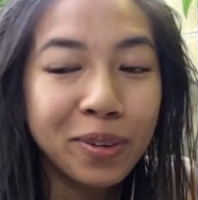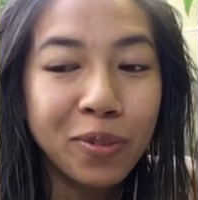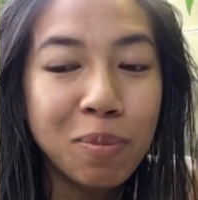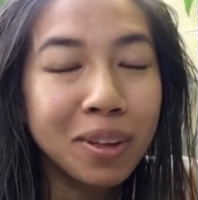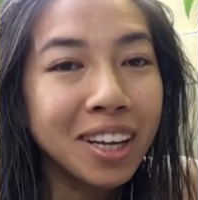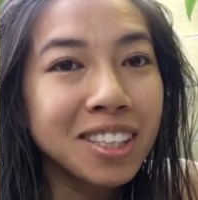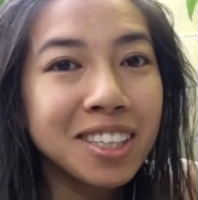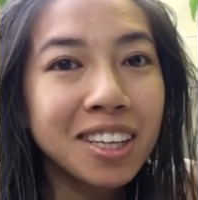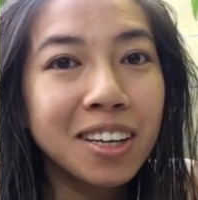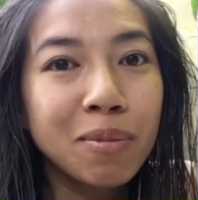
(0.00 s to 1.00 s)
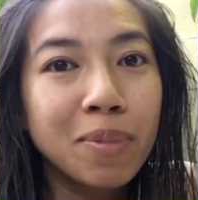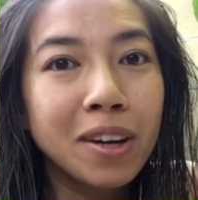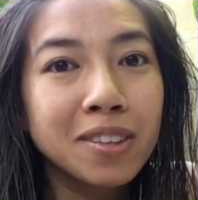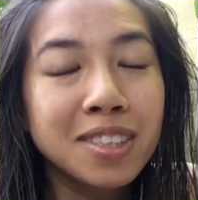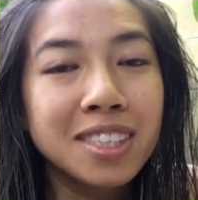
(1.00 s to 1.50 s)
We planted
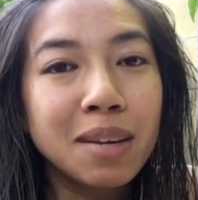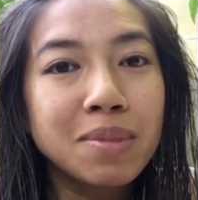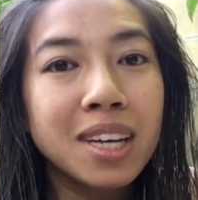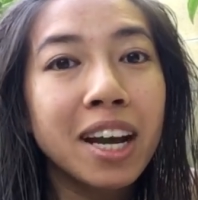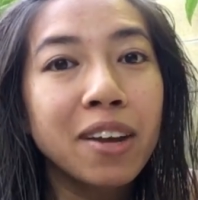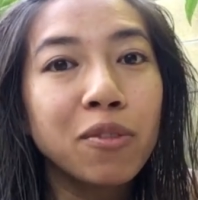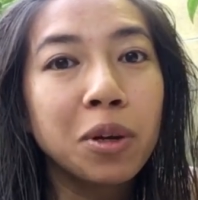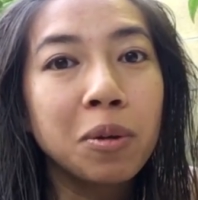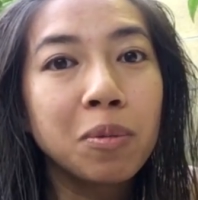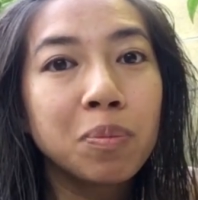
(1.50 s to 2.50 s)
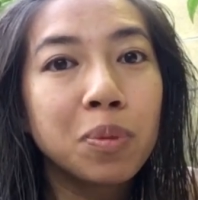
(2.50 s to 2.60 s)
about the same time we